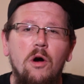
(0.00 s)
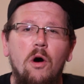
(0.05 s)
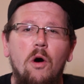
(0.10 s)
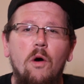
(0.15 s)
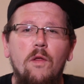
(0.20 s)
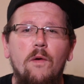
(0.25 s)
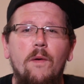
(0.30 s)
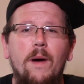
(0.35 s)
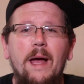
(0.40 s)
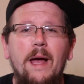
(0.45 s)

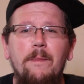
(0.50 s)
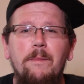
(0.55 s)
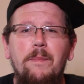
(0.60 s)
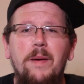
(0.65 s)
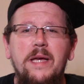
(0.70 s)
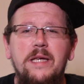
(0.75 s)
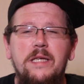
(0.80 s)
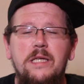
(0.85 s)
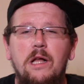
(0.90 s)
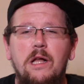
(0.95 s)
Although I am
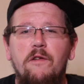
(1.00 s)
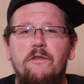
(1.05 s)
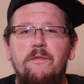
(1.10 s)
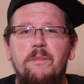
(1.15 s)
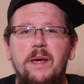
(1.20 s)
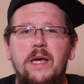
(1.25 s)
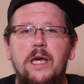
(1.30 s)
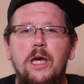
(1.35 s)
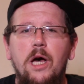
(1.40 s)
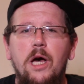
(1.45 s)
pissed off
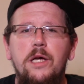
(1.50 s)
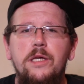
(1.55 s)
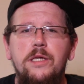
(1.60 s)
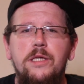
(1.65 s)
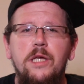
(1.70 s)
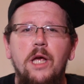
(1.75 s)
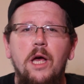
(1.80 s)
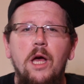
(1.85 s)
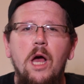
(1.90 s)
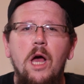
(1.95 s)

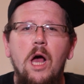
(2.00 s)
because